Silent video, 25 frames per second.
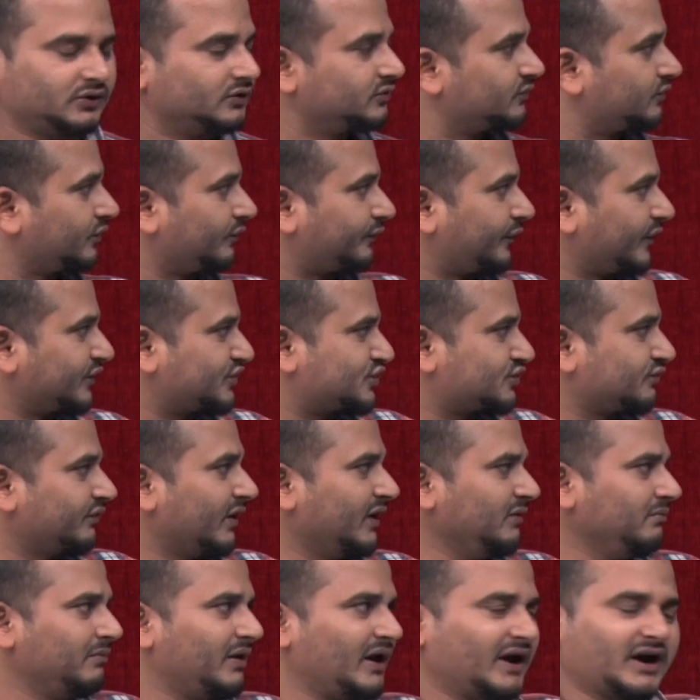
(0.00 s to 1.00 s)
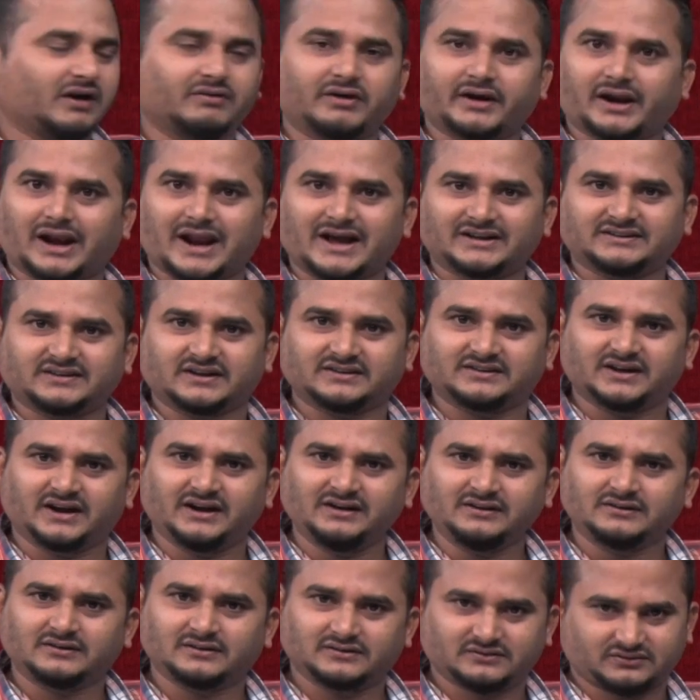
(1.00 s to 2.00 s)
So, first one, make our class as
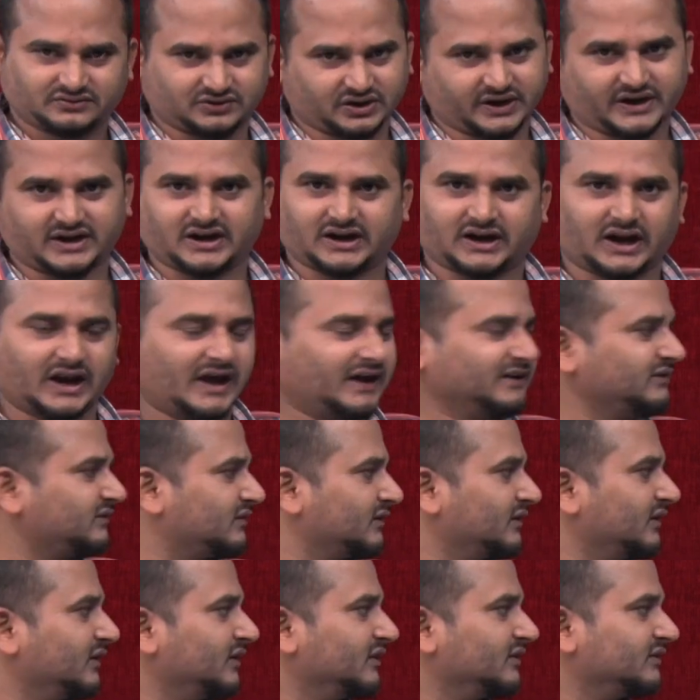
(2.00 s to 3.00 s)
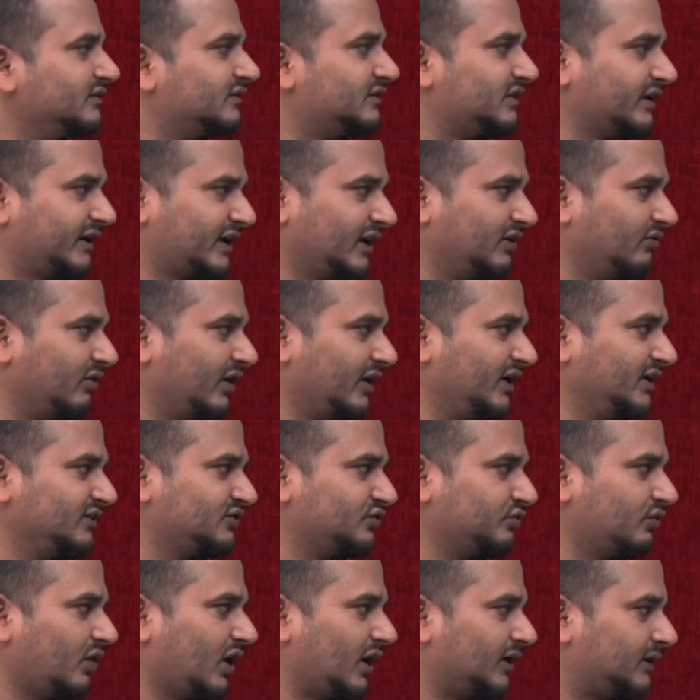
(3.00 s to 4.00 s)
an thread. Second one
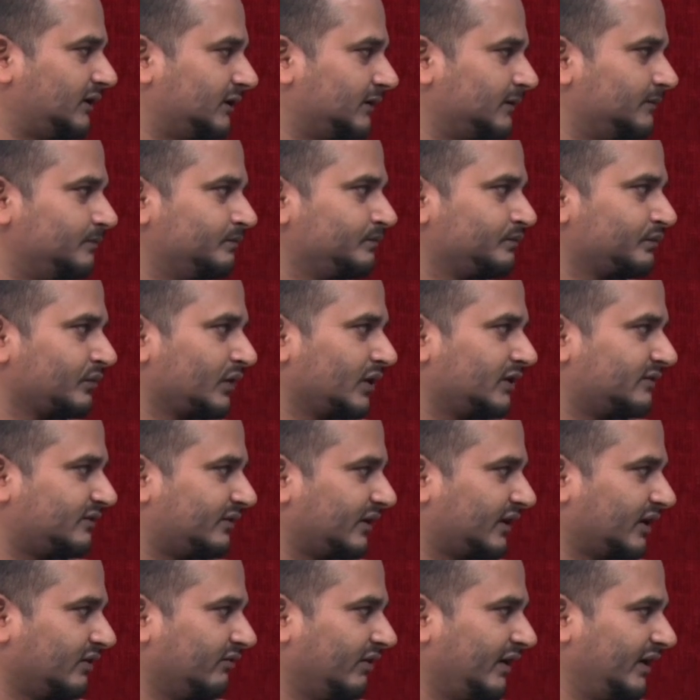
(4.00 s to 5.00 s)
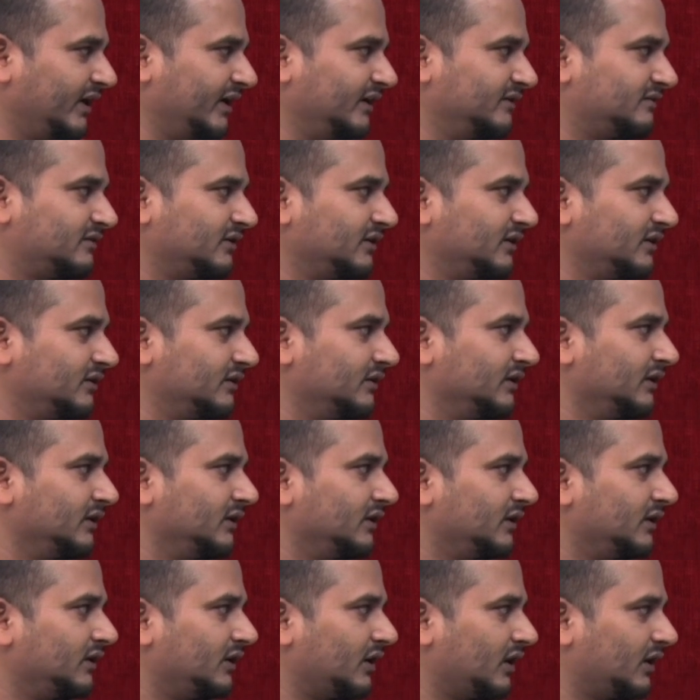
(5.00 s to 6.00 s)
is what? Second one is
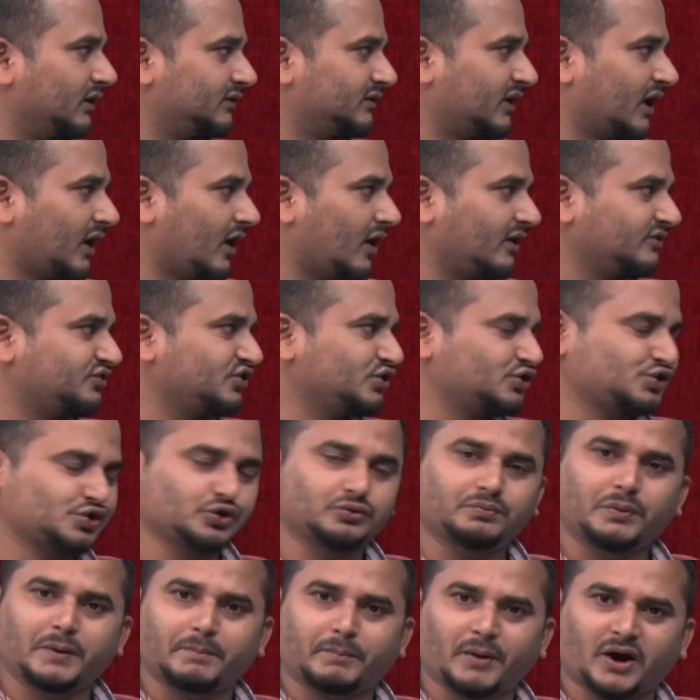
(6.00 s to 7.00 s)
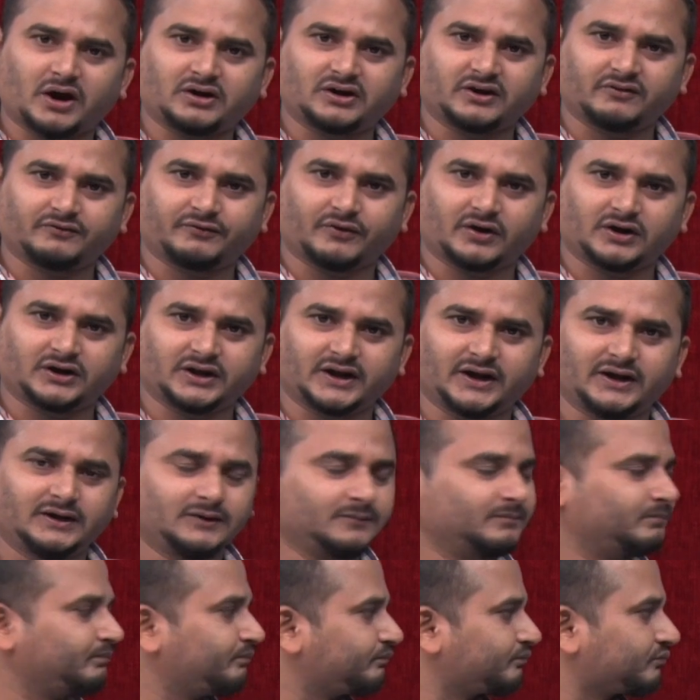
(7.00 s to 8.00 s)
uh, the logic should be part of what here?
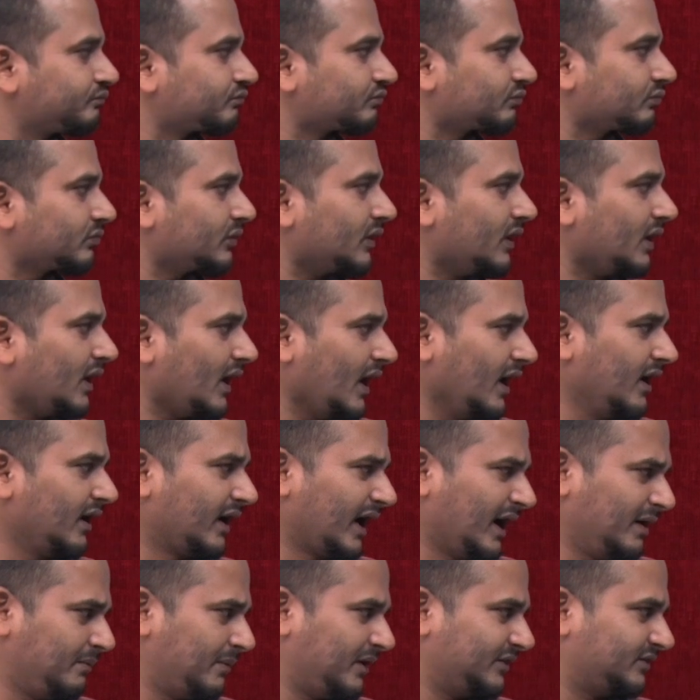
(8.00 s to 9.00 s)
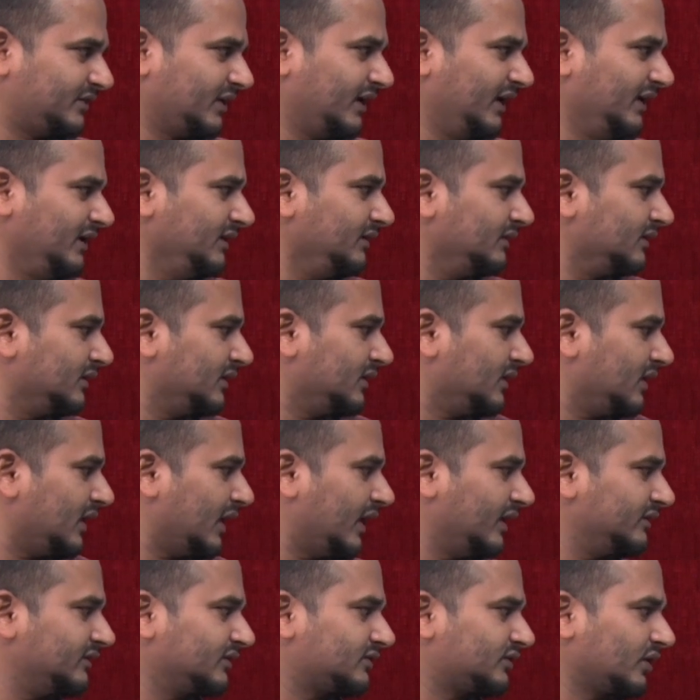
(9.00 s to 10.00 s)
Run method.
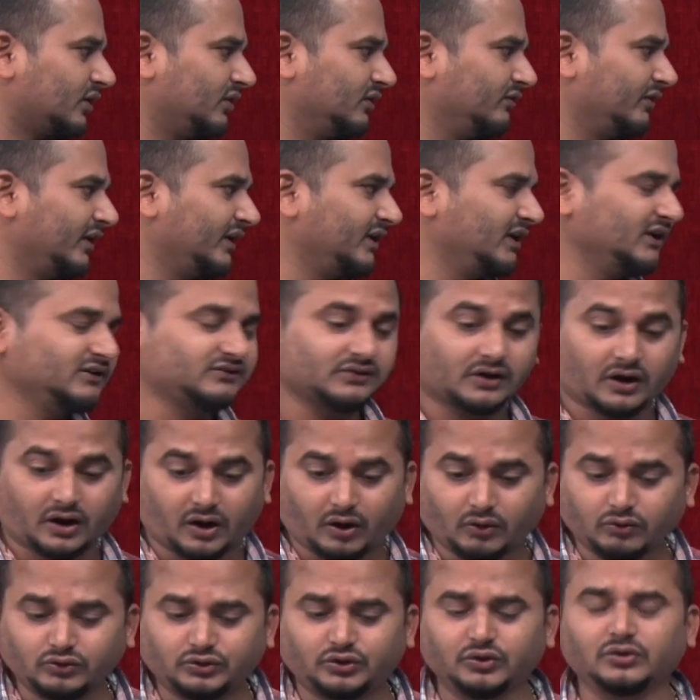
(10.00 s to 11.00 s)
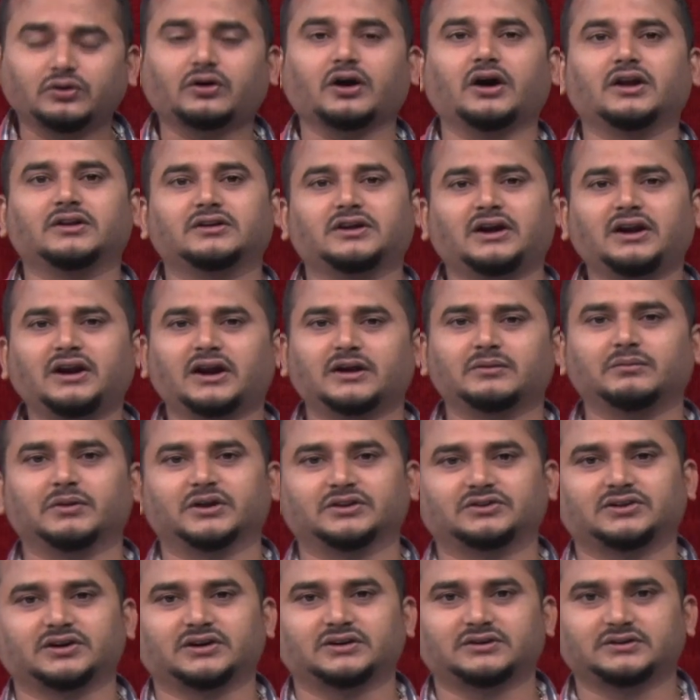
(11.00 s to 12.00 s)
And the third one is how to call the run
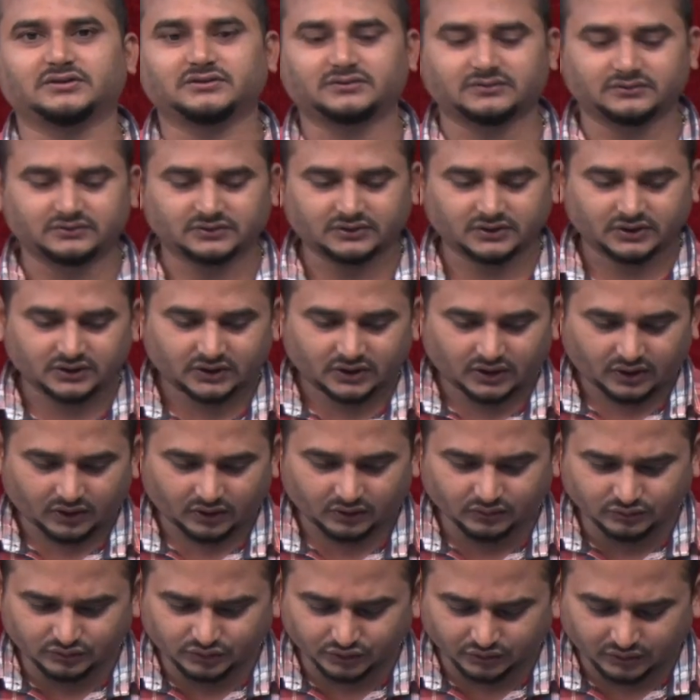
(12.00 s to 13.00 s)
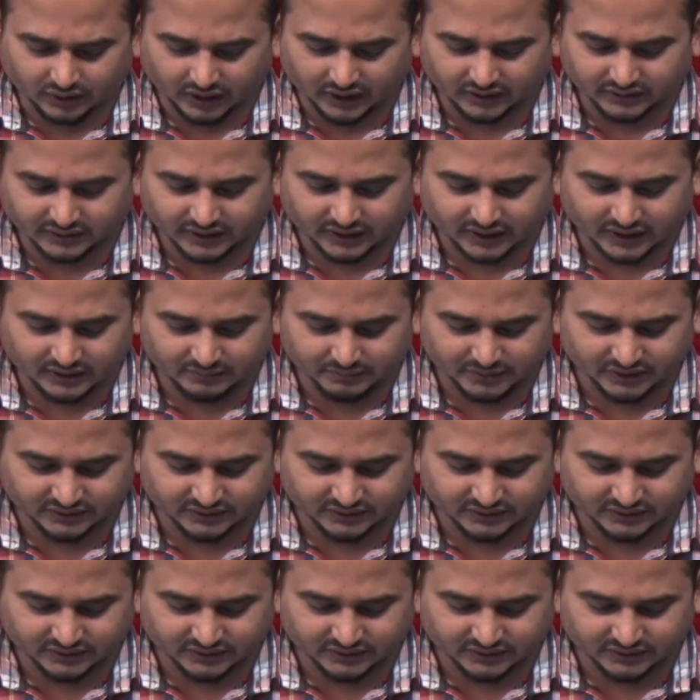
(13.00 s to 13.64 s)
method. How to call the run